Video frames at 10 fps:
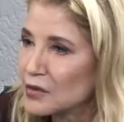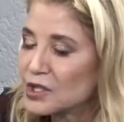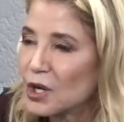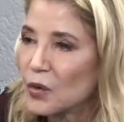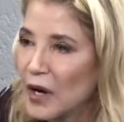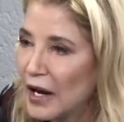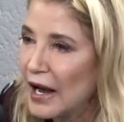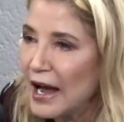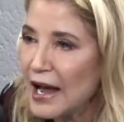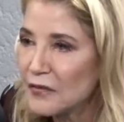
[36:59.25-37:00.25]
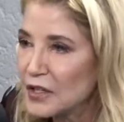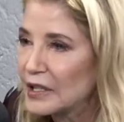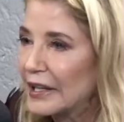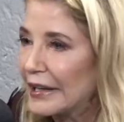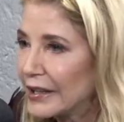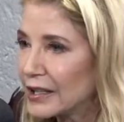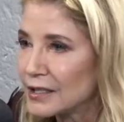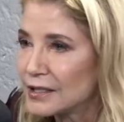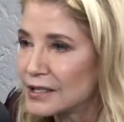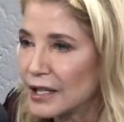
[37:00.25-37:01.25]
So having
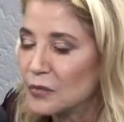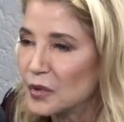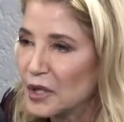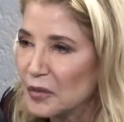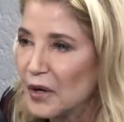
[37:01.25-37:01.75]
kids and being